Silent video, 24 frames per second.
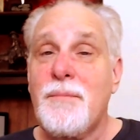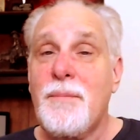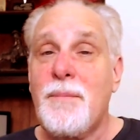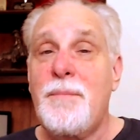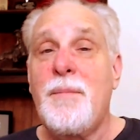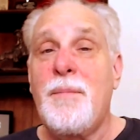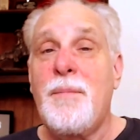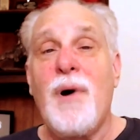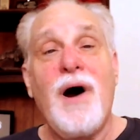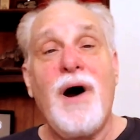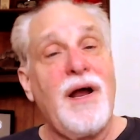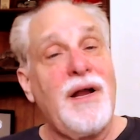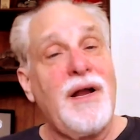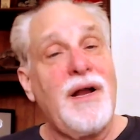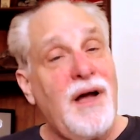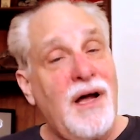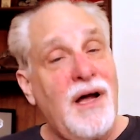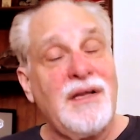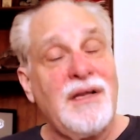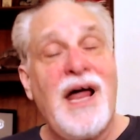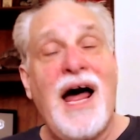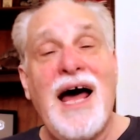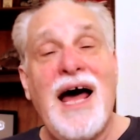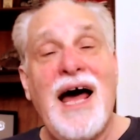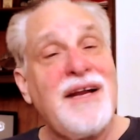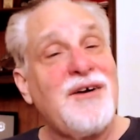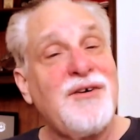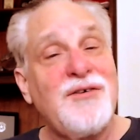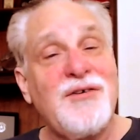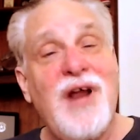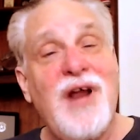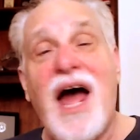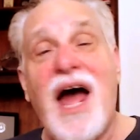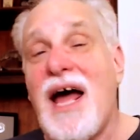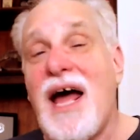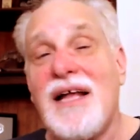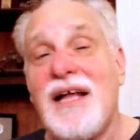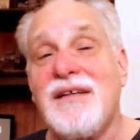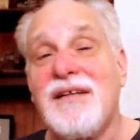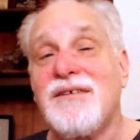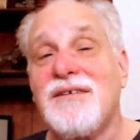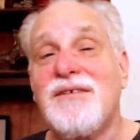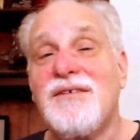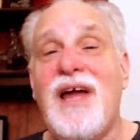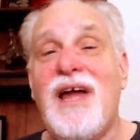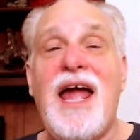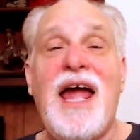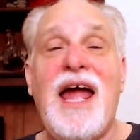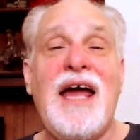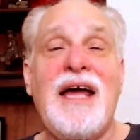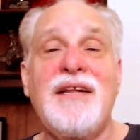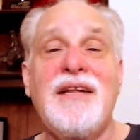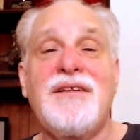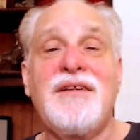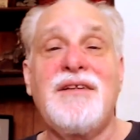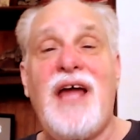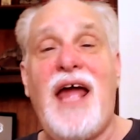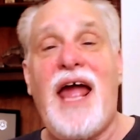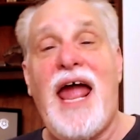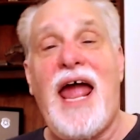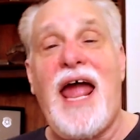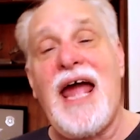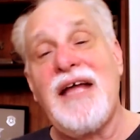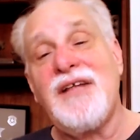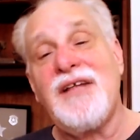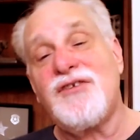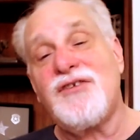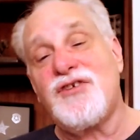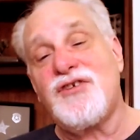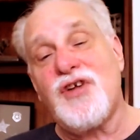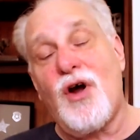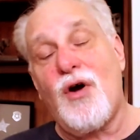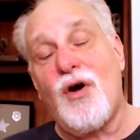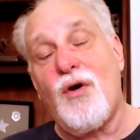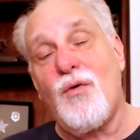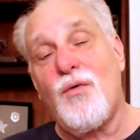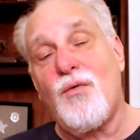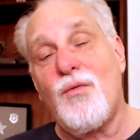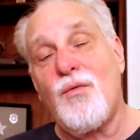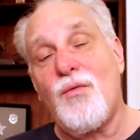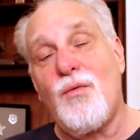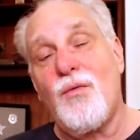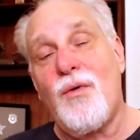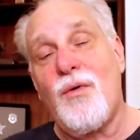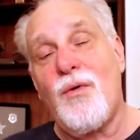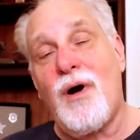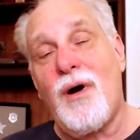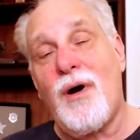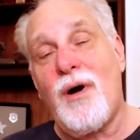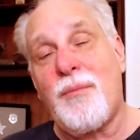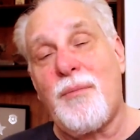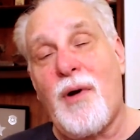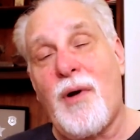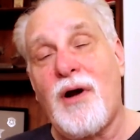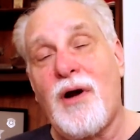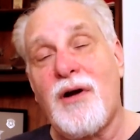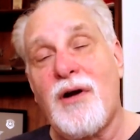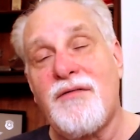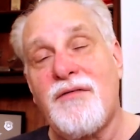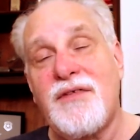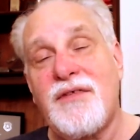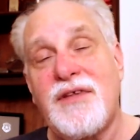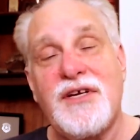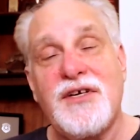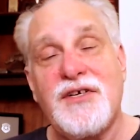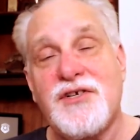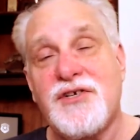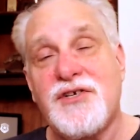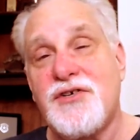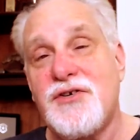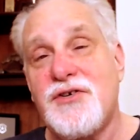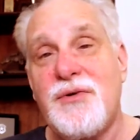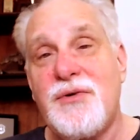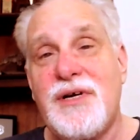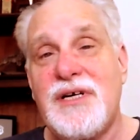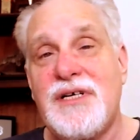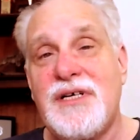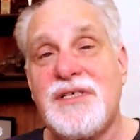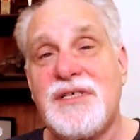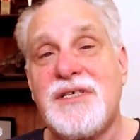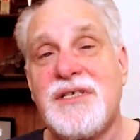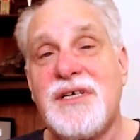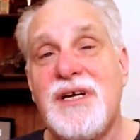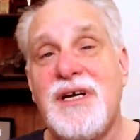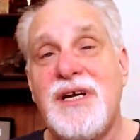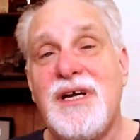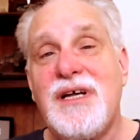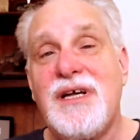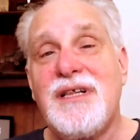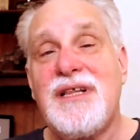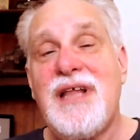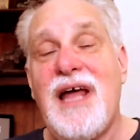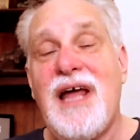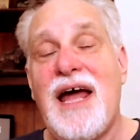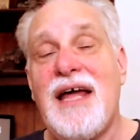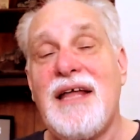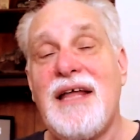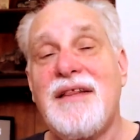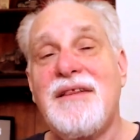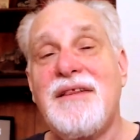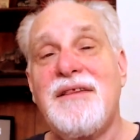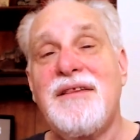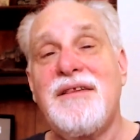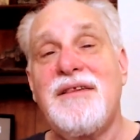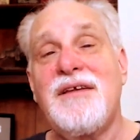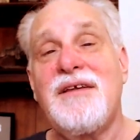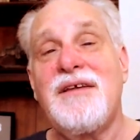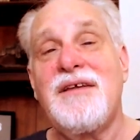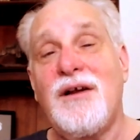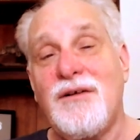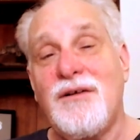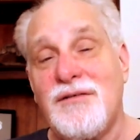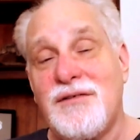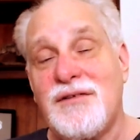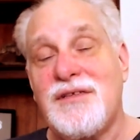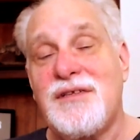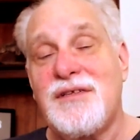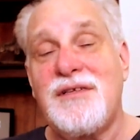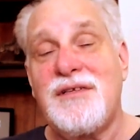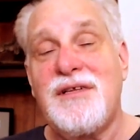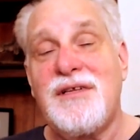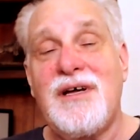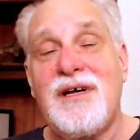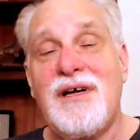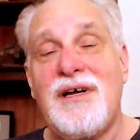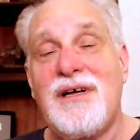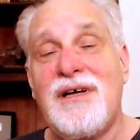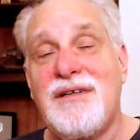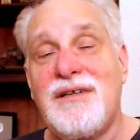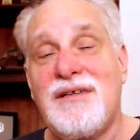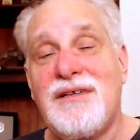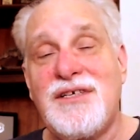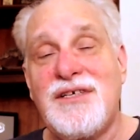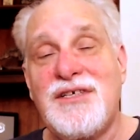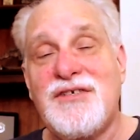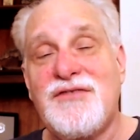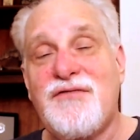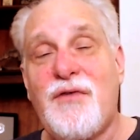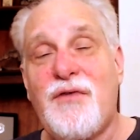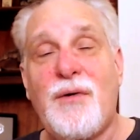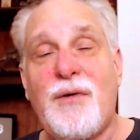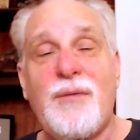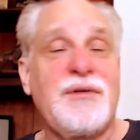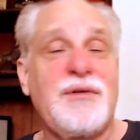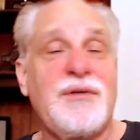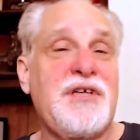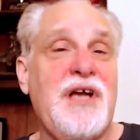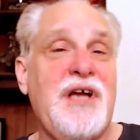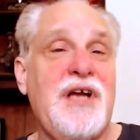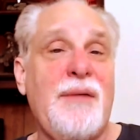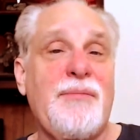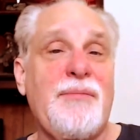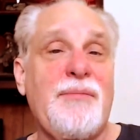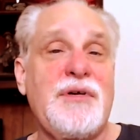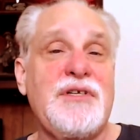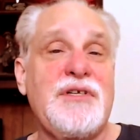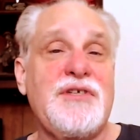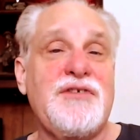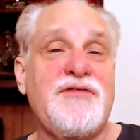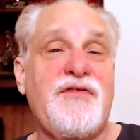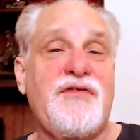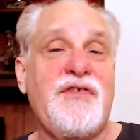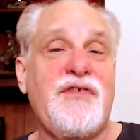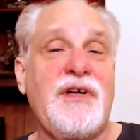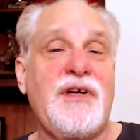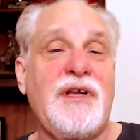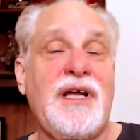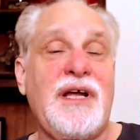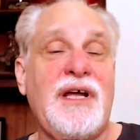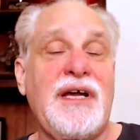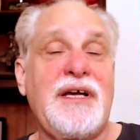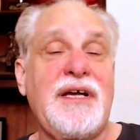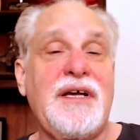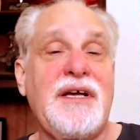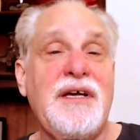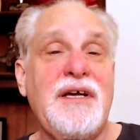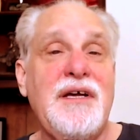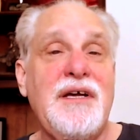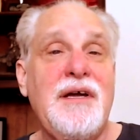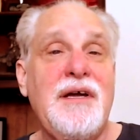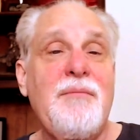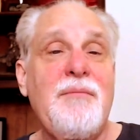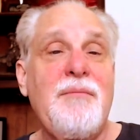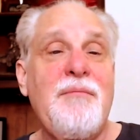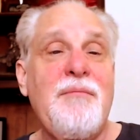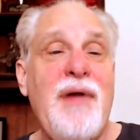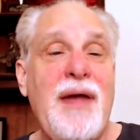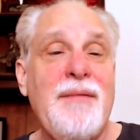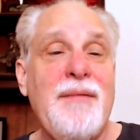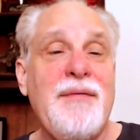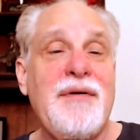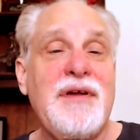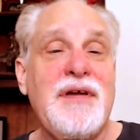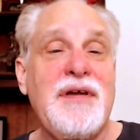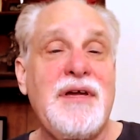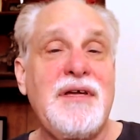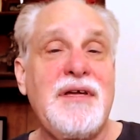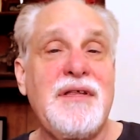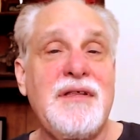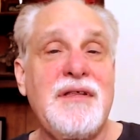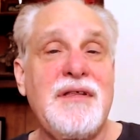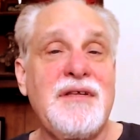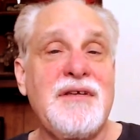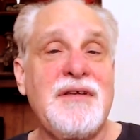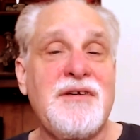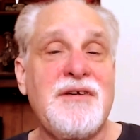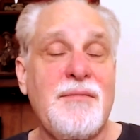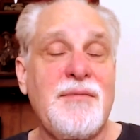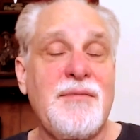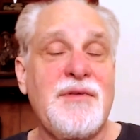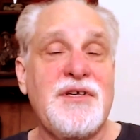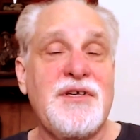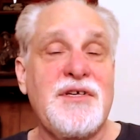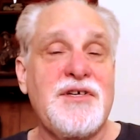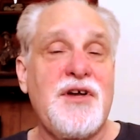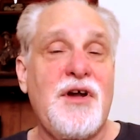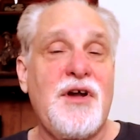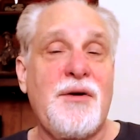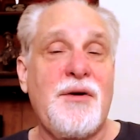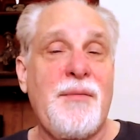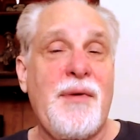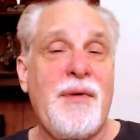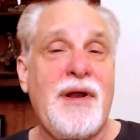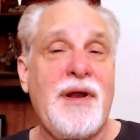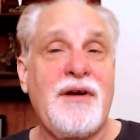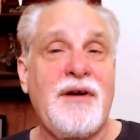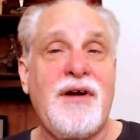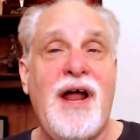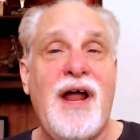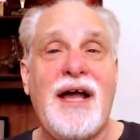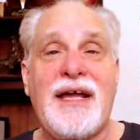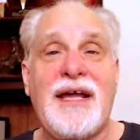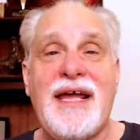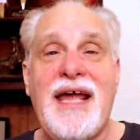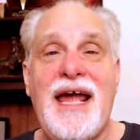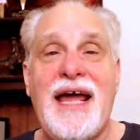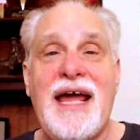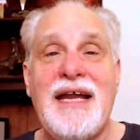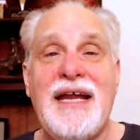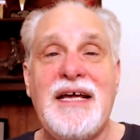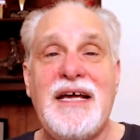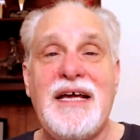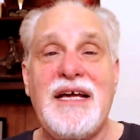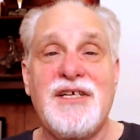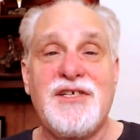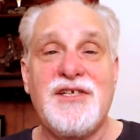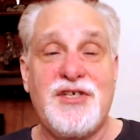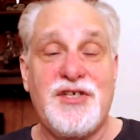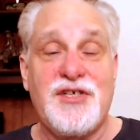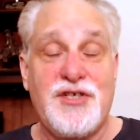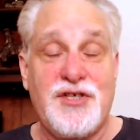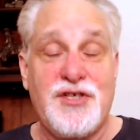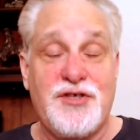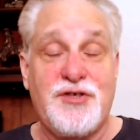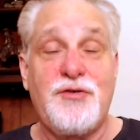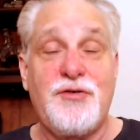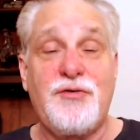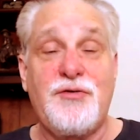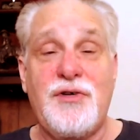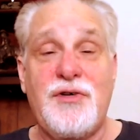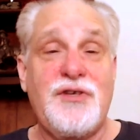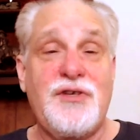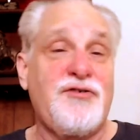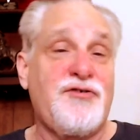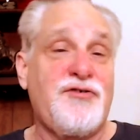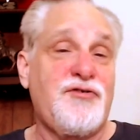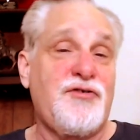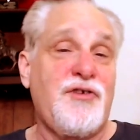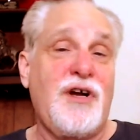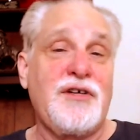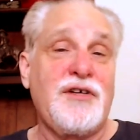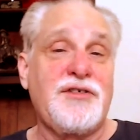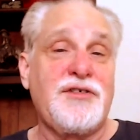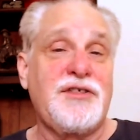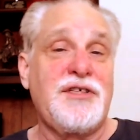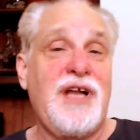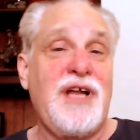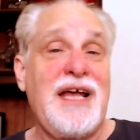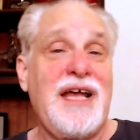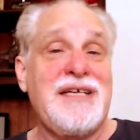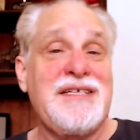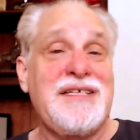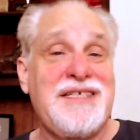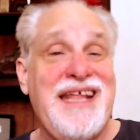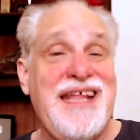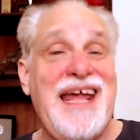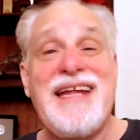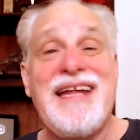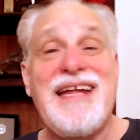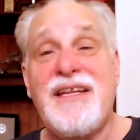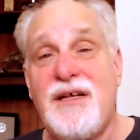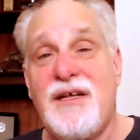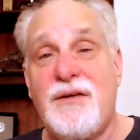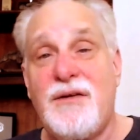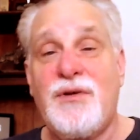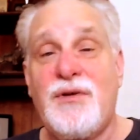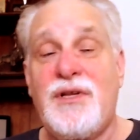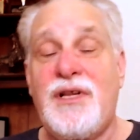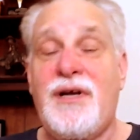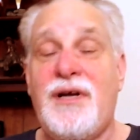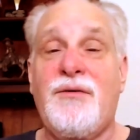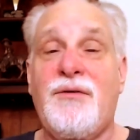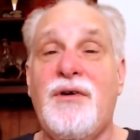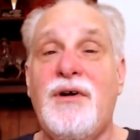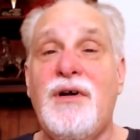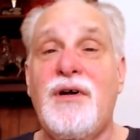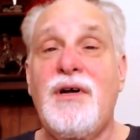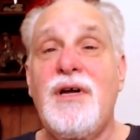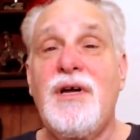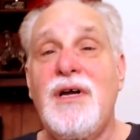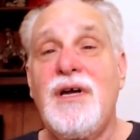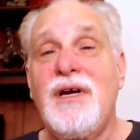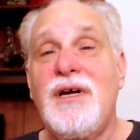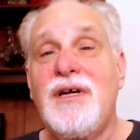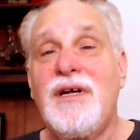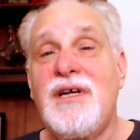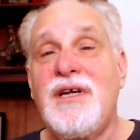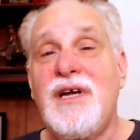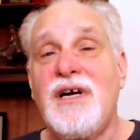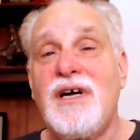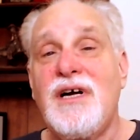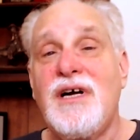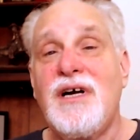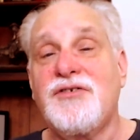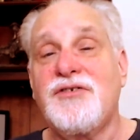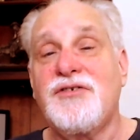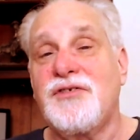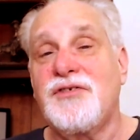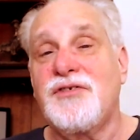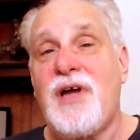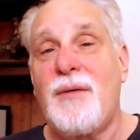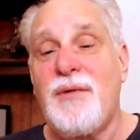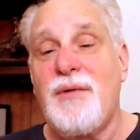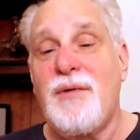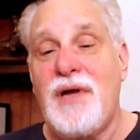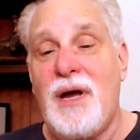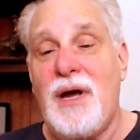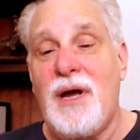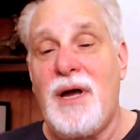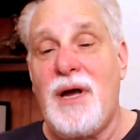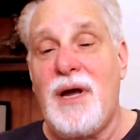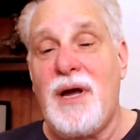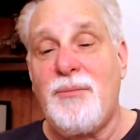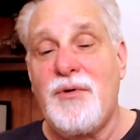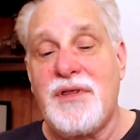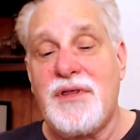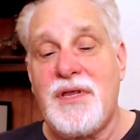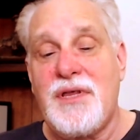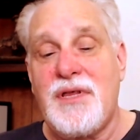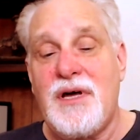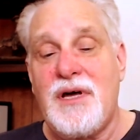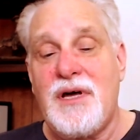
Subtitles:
but a lot are not. And so part of the issue is that, these former champions feel like maybe some of these young men are not getting as astute instruction as they did when they were youngsters coming up with,